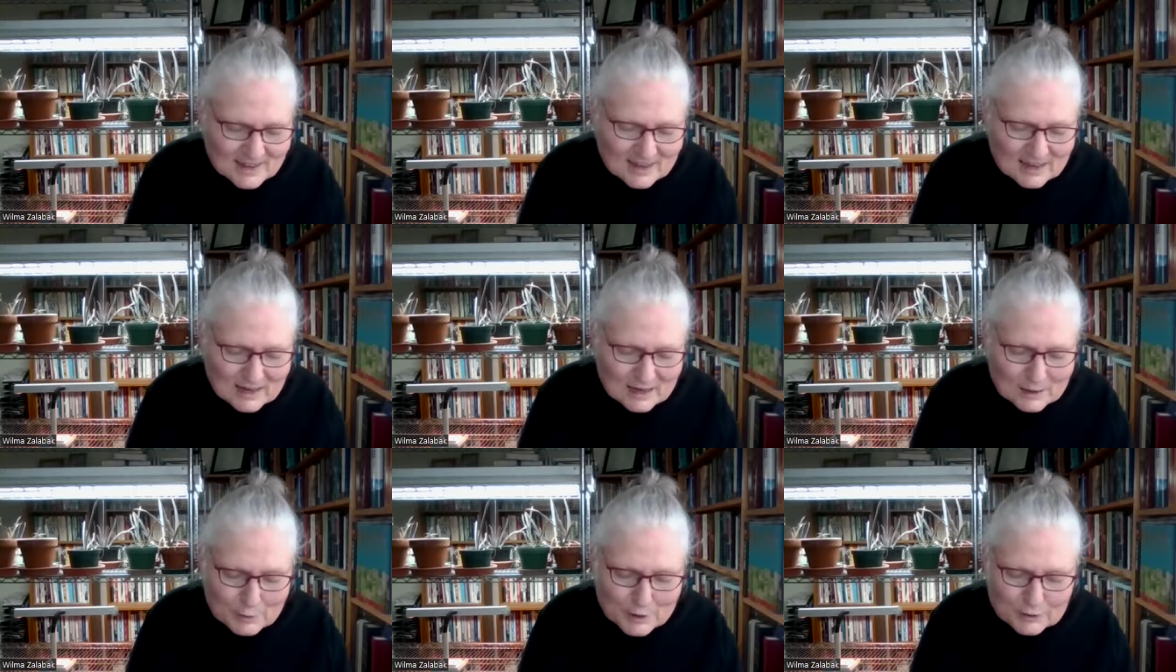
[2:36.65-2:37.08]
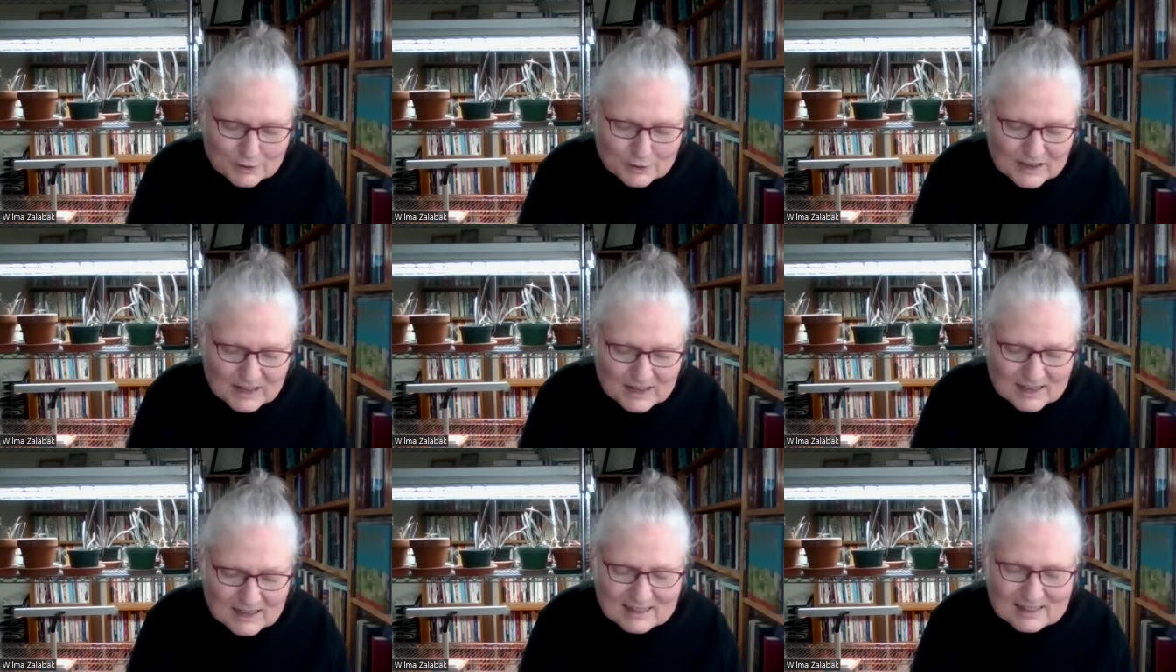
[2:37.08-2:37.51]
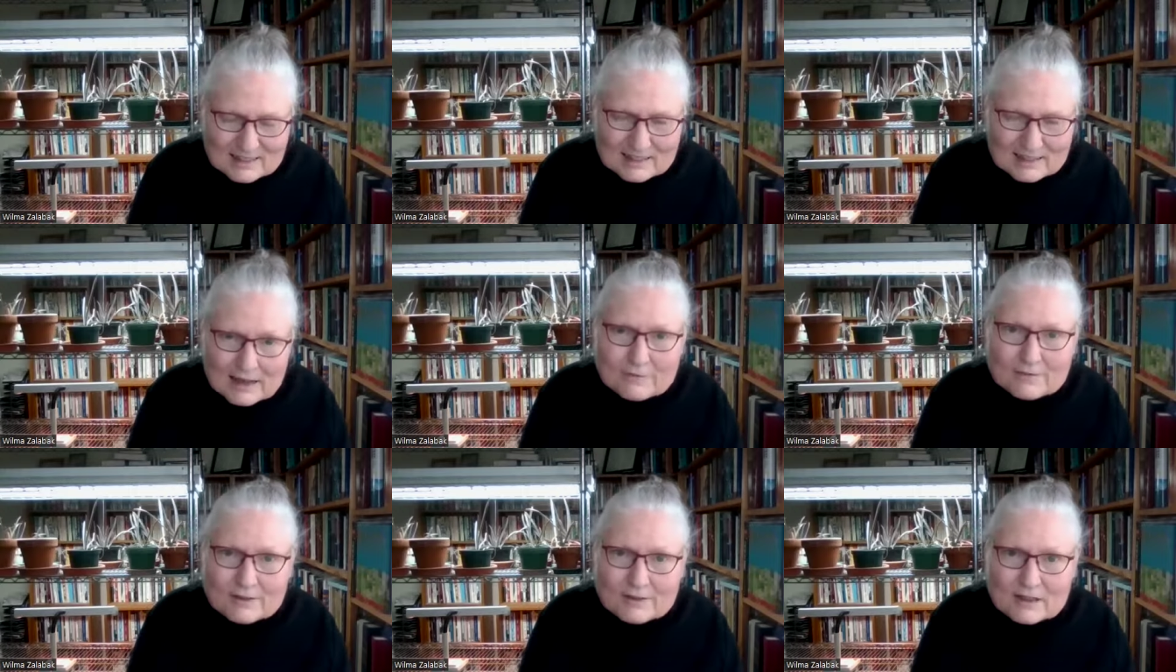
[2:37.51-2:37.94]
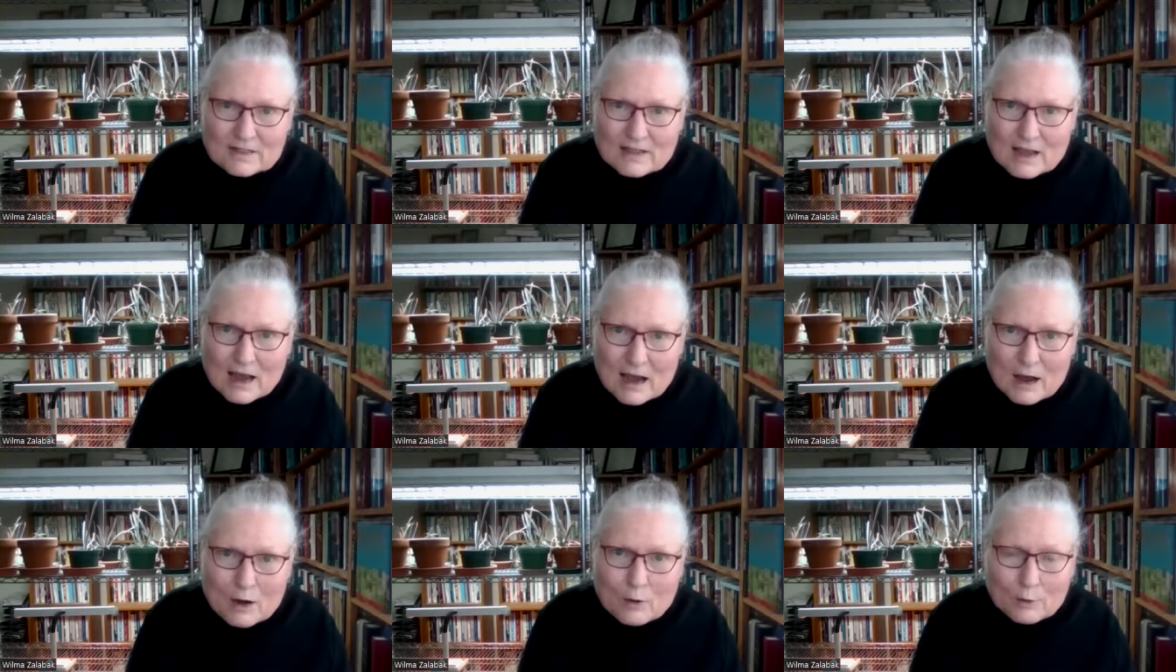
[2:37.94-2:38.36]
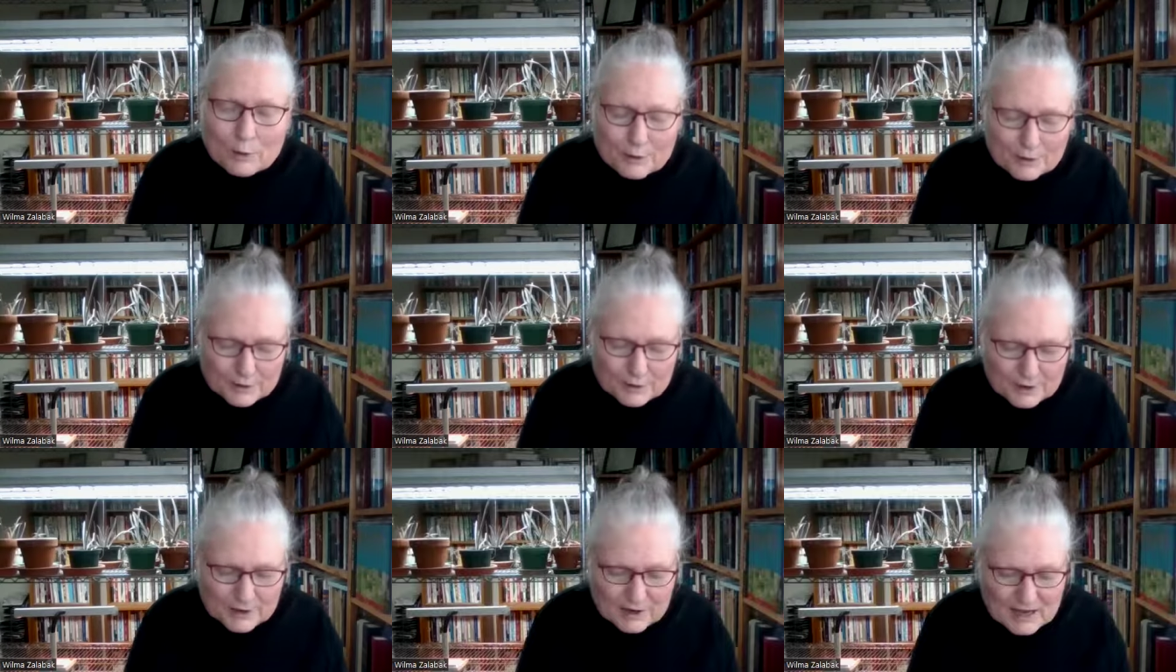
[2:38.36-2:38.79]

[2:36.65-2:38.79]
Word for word: And about the eleventh hour